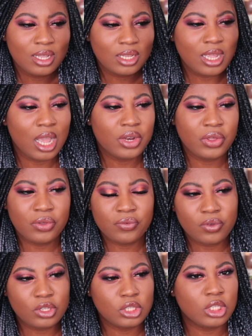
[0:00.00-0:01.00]
kind of
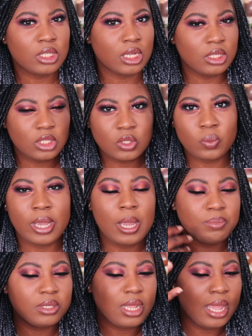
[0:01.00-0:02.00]
sun
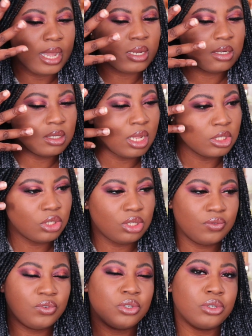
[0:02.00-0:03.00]
swept and like
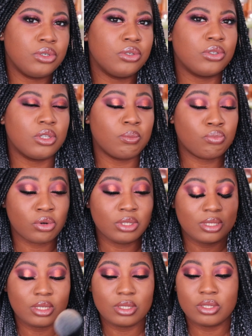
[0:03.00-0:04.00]
diffused
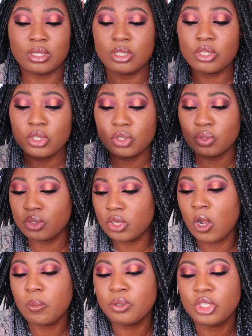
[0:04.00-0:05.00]
bronzers. So this is a good
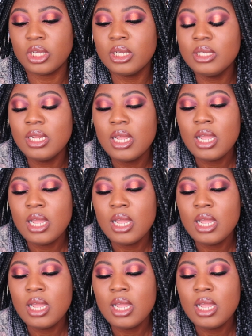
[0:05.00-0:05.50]
option.